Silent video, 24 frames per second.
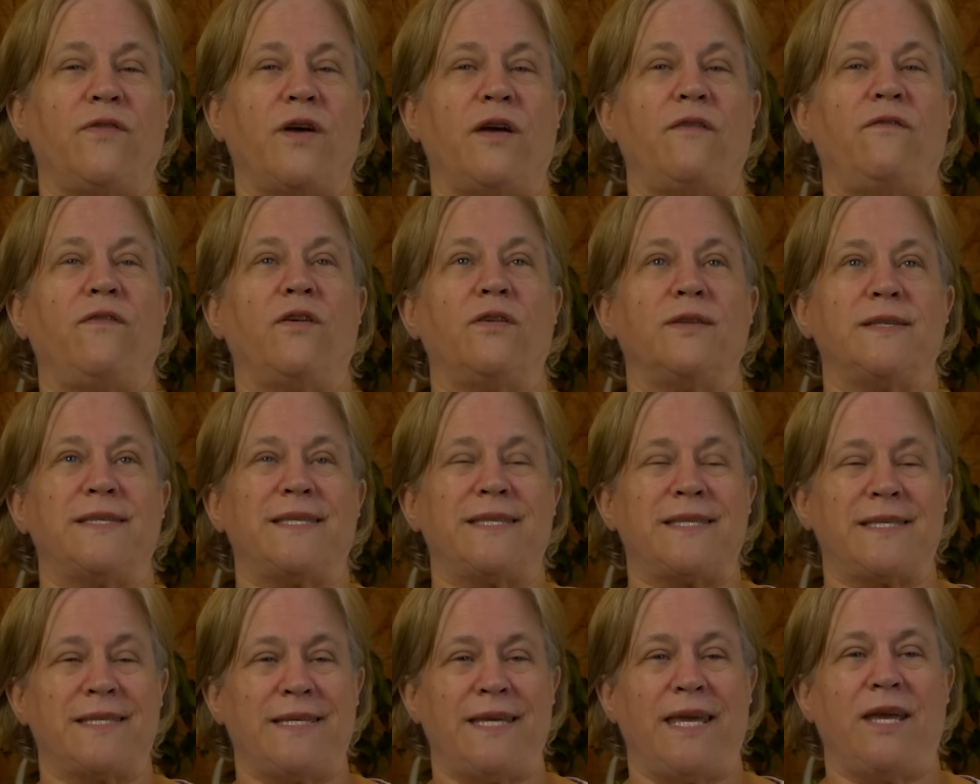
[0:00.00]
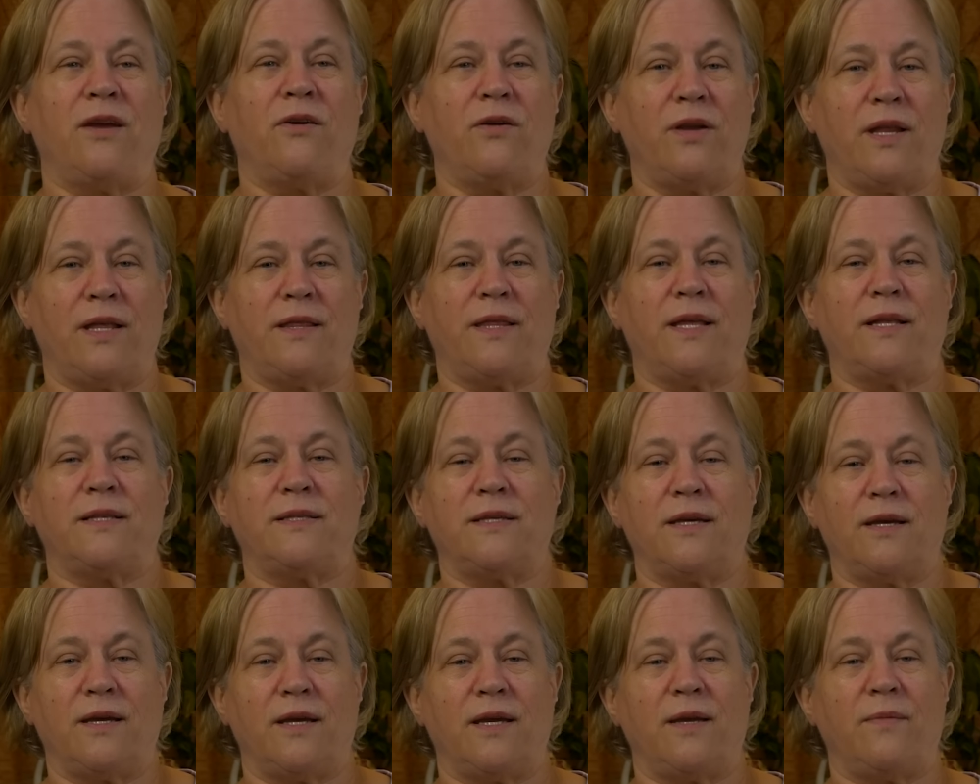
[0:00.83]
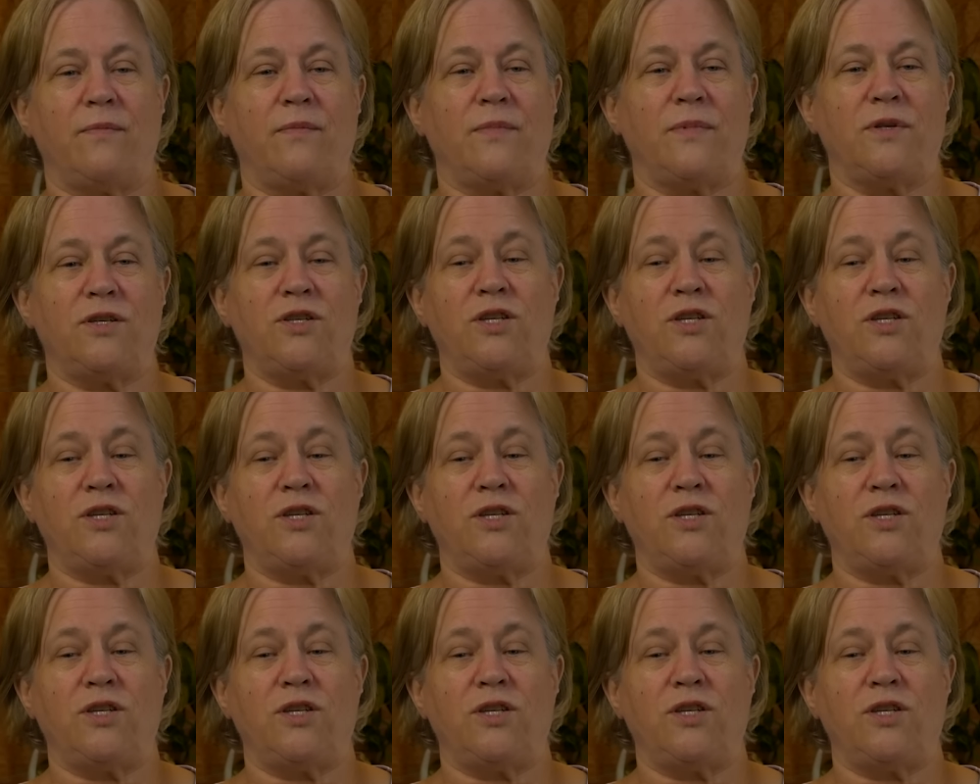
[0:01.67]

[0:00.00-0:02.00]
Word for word: I felt scared at that time.